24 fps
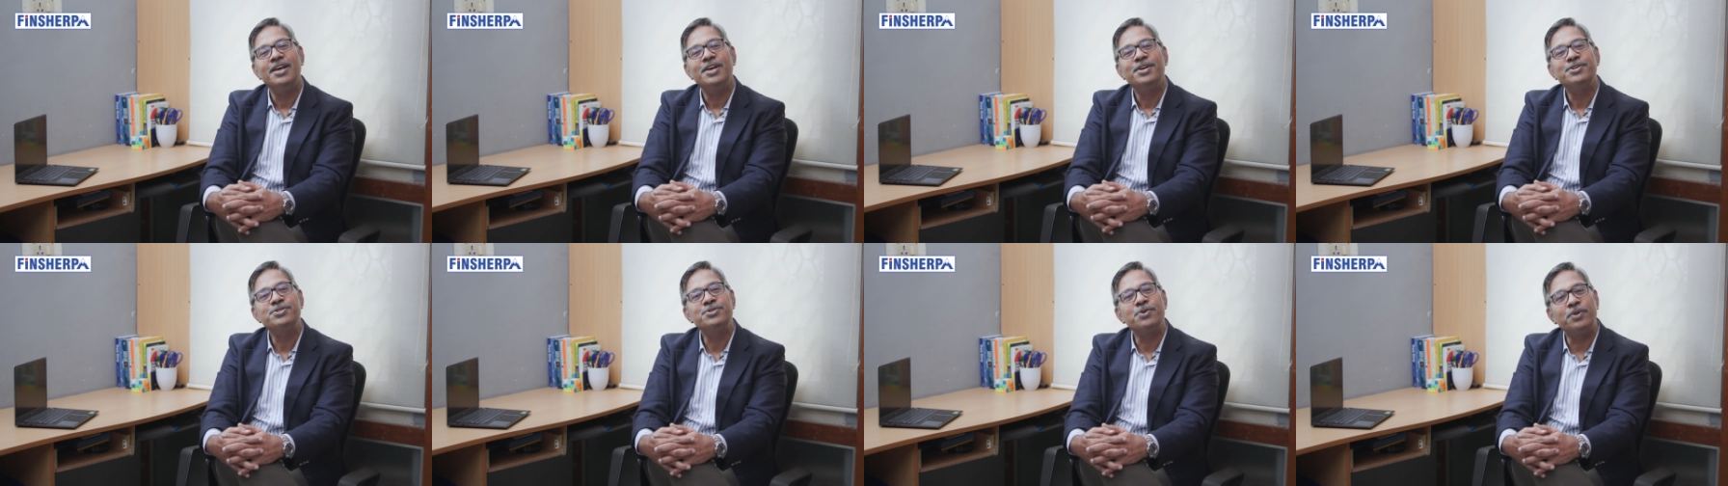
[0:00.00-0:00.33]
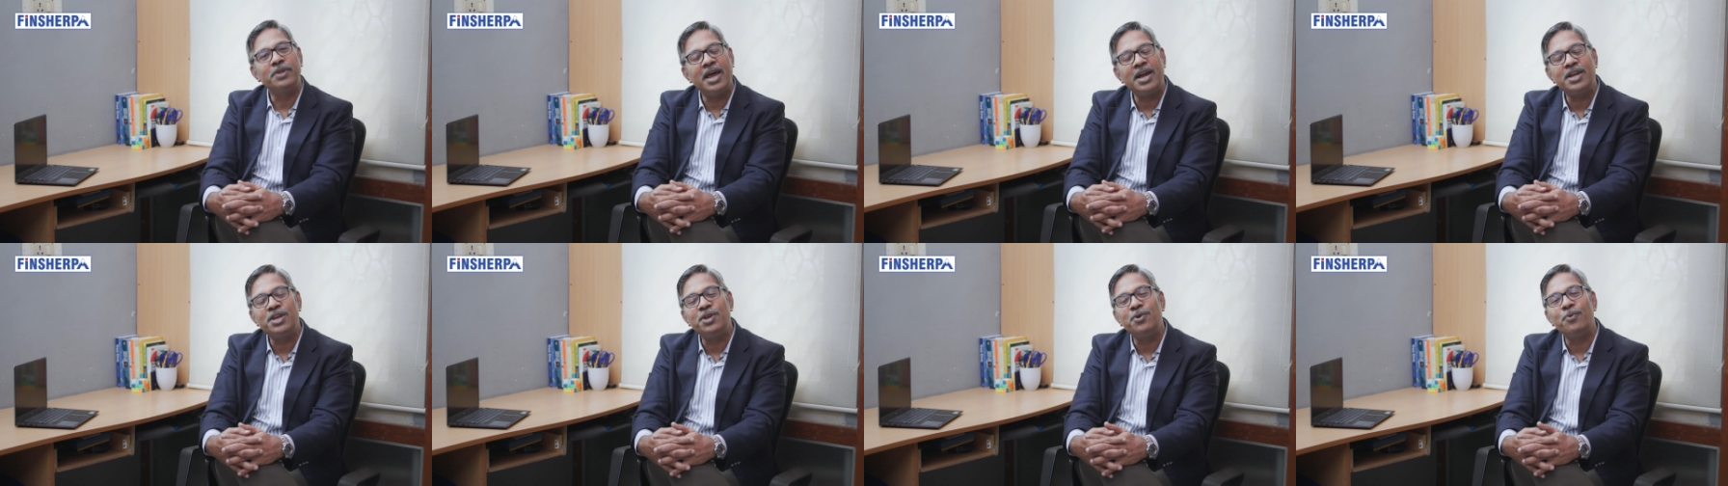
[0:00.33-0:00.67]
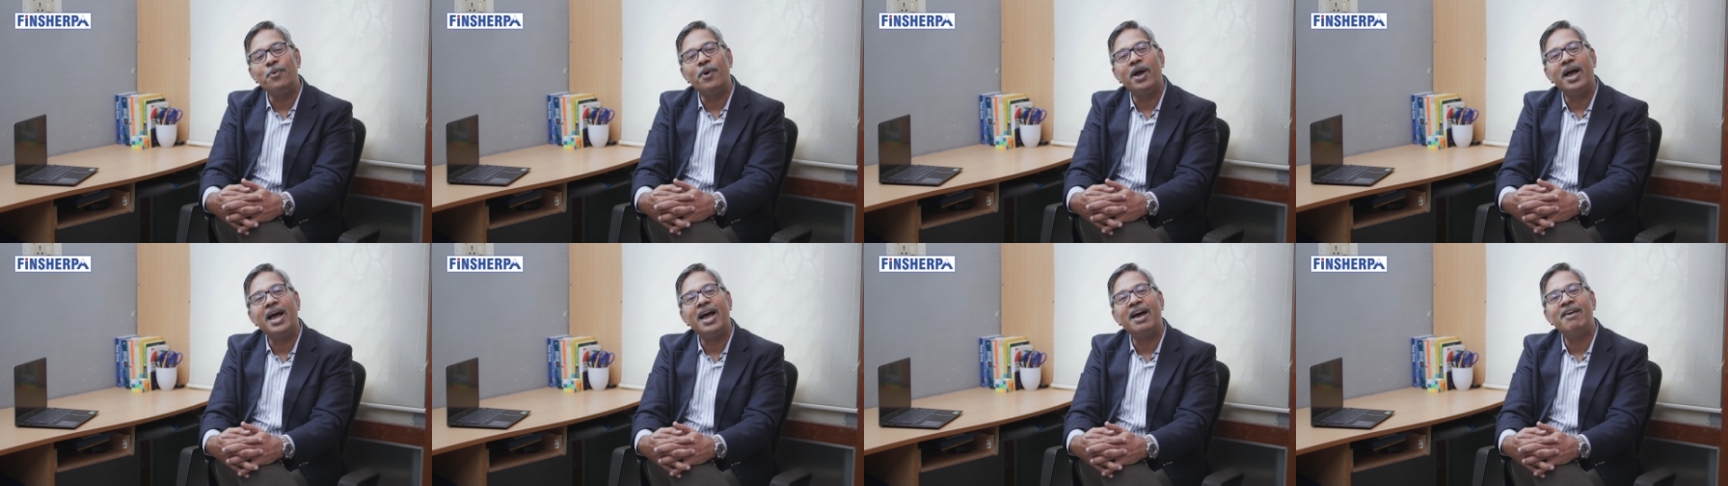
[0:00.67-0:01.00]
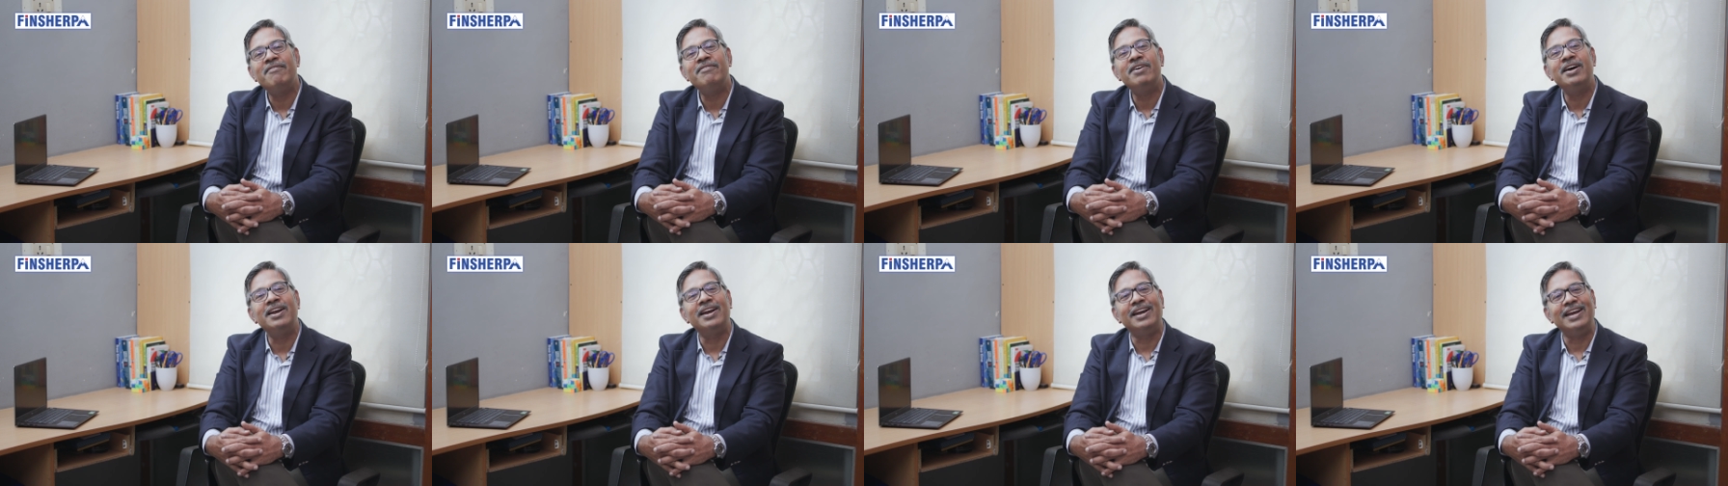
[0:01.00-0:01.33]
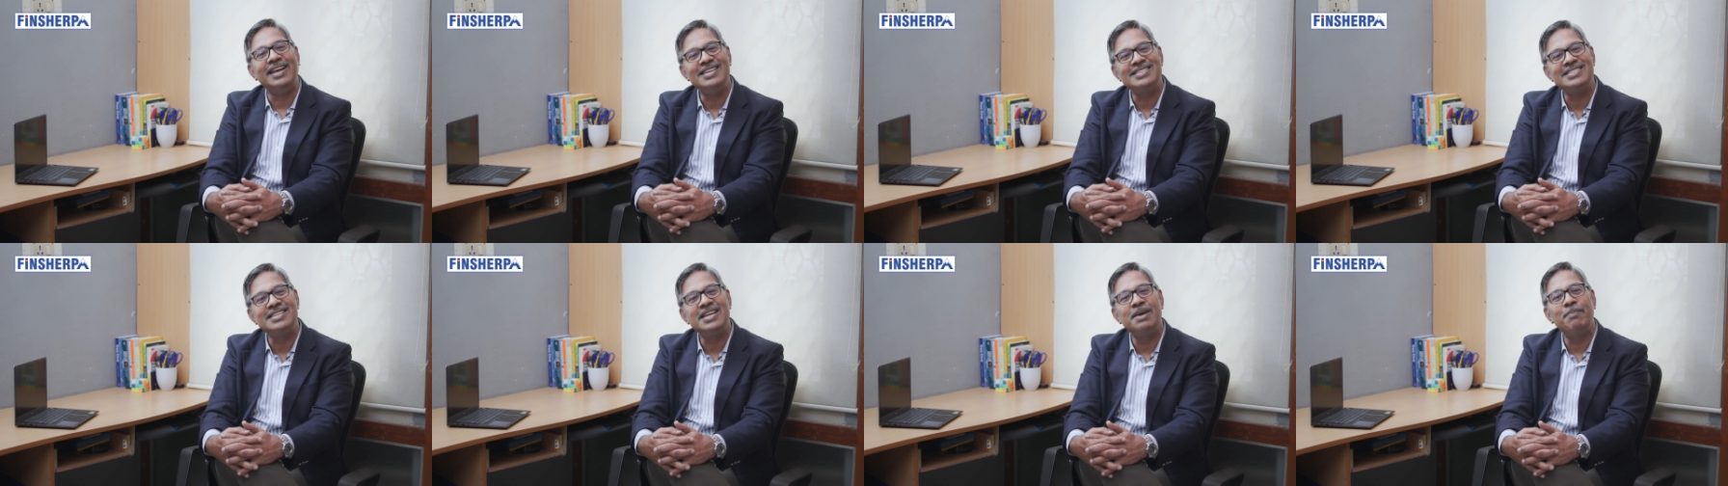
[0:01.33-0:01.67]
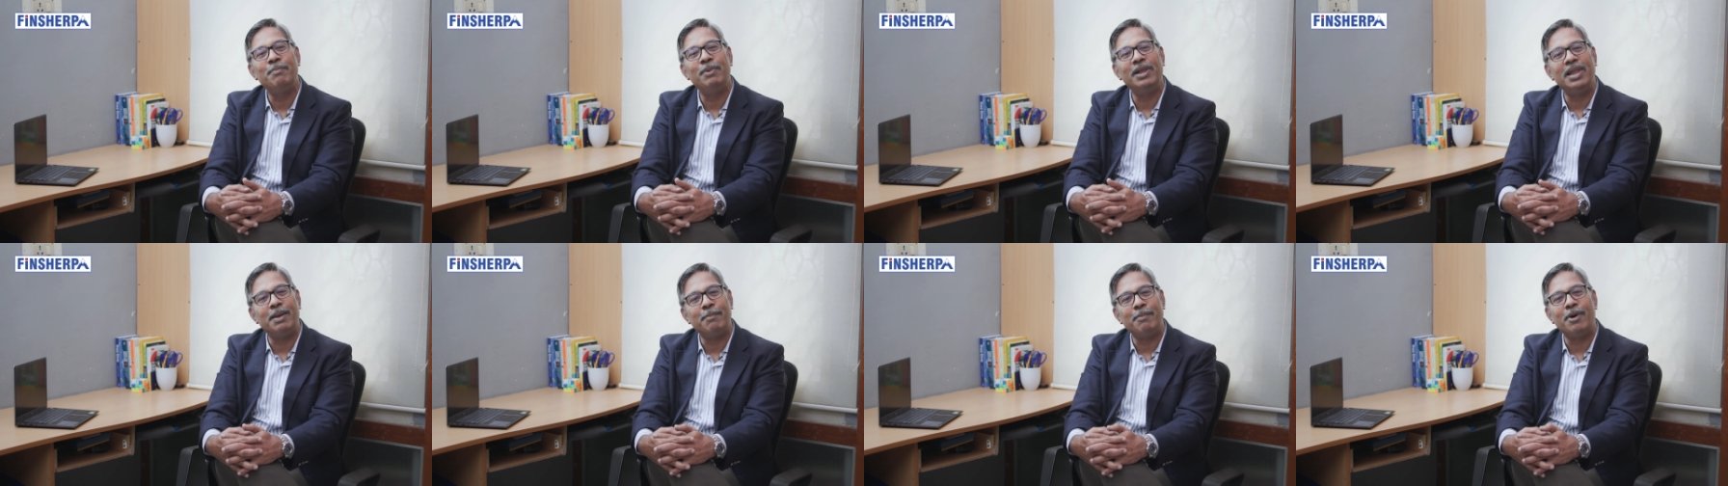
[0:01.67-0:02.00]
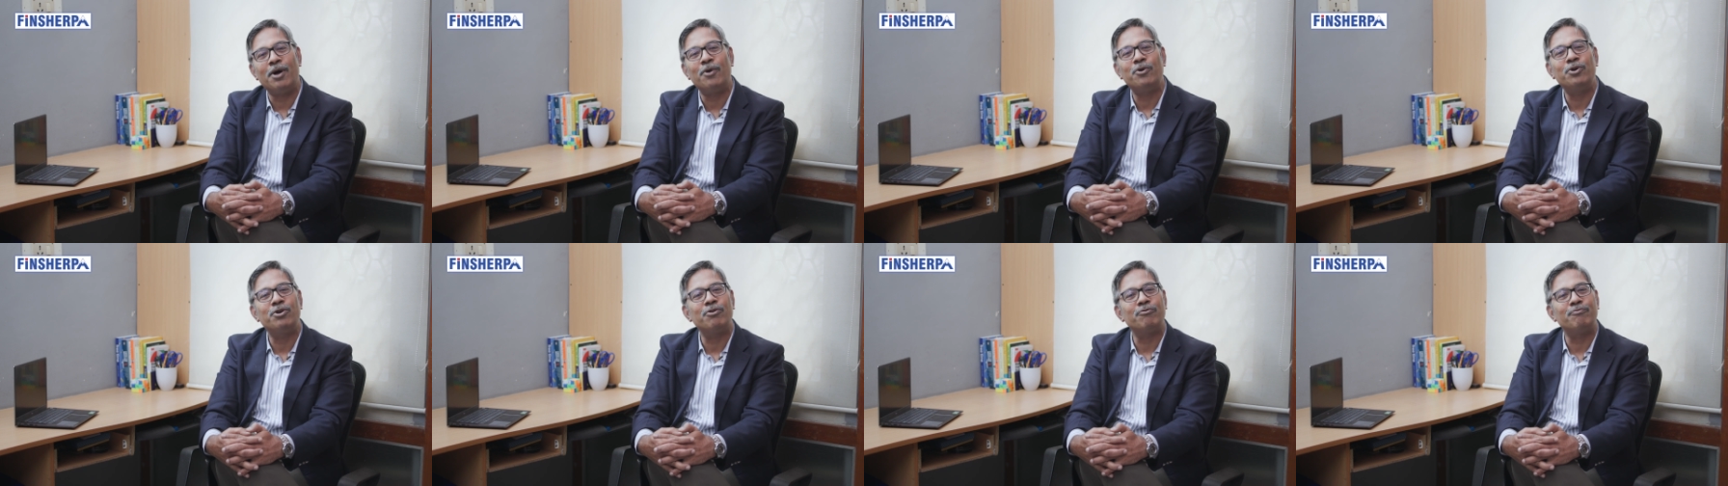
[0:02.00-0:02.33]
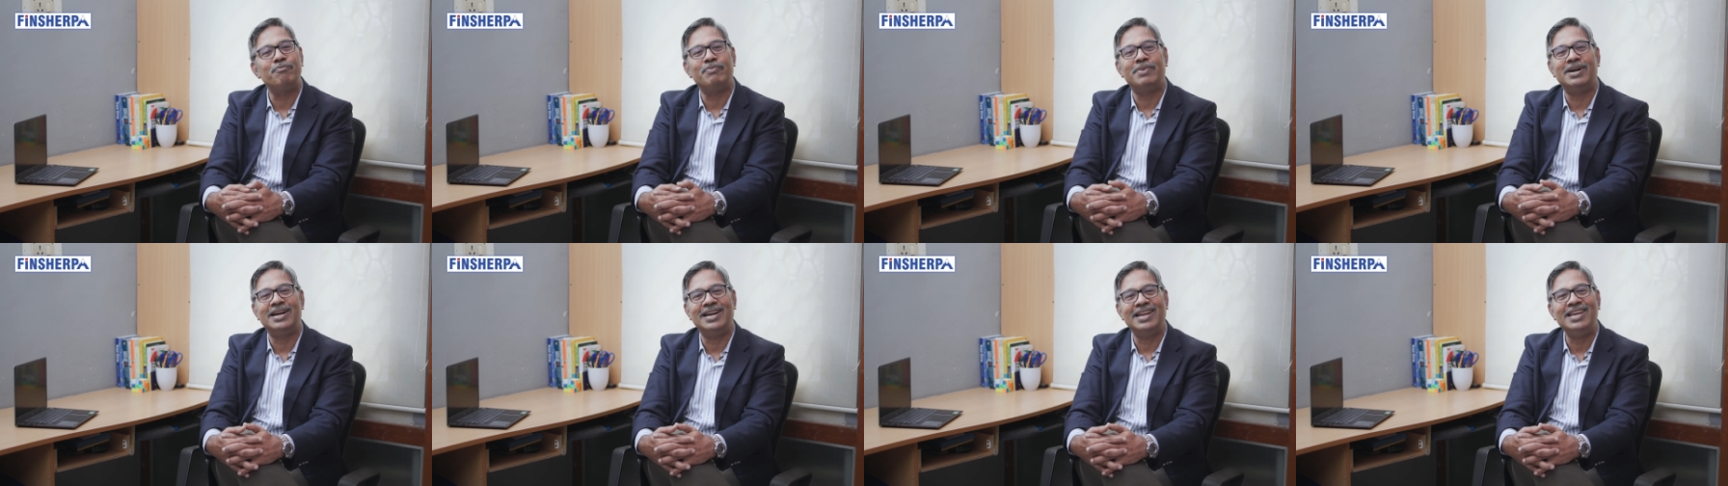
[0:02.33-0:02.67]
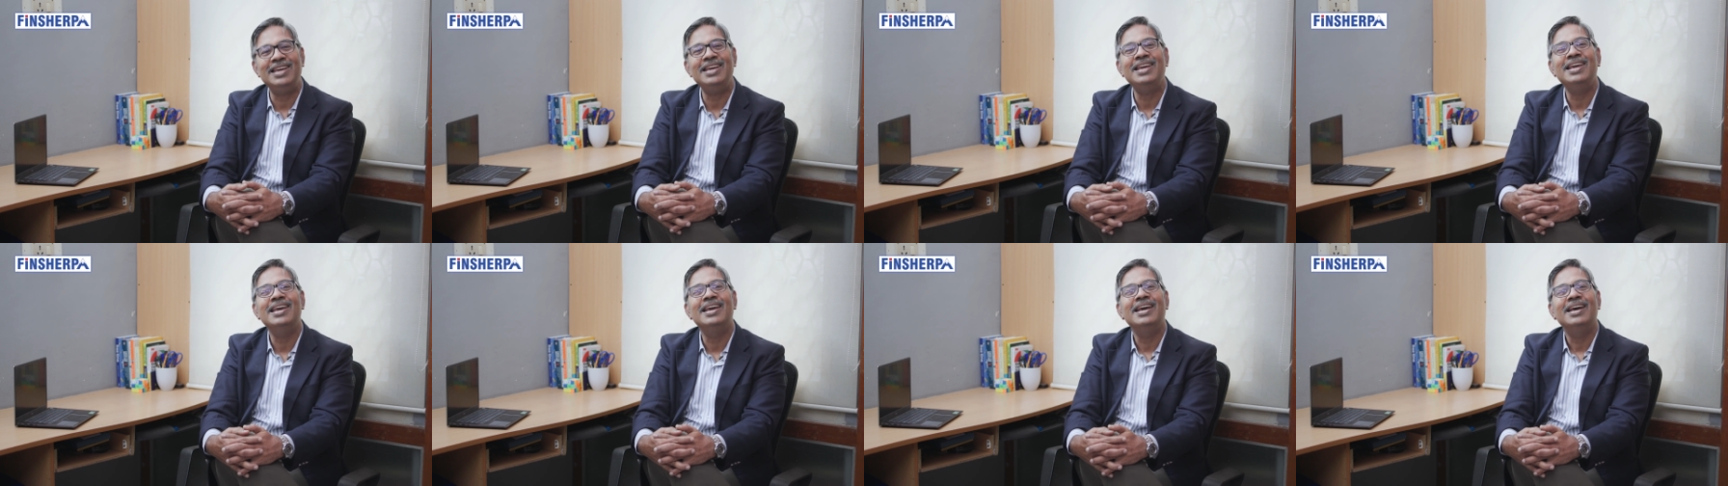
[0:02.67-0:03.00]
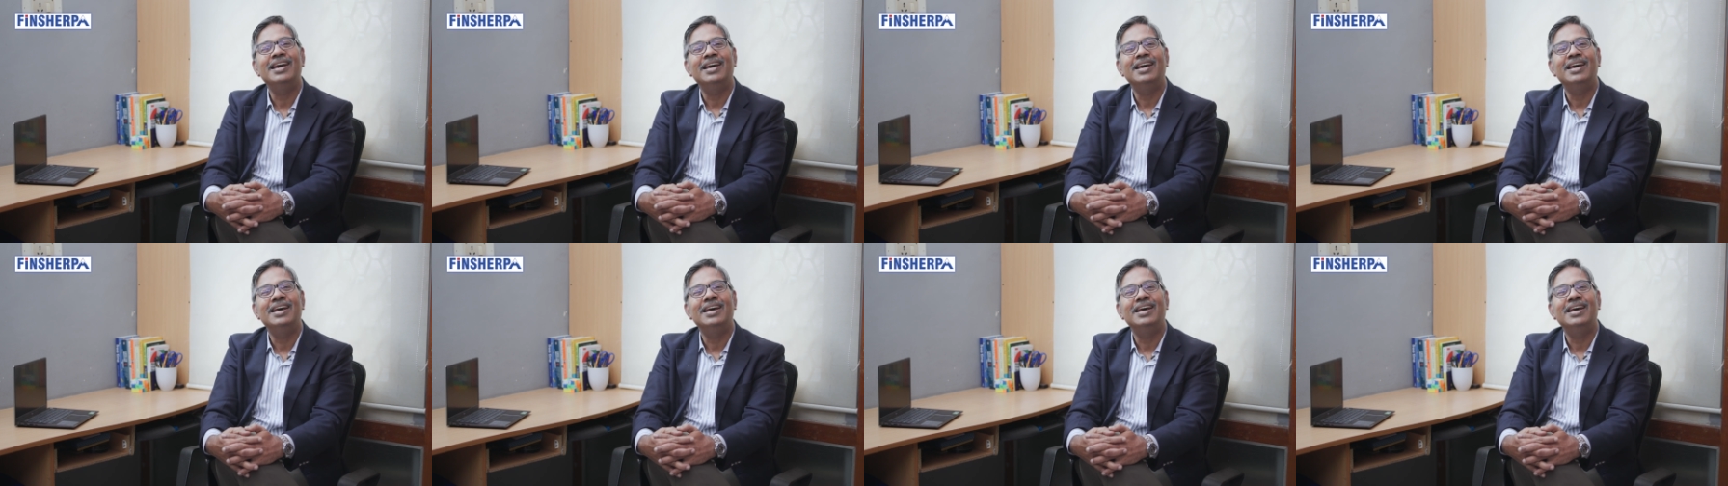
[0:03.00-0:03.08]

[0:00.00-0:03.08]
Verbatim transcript: so that you have a reasonable amount of money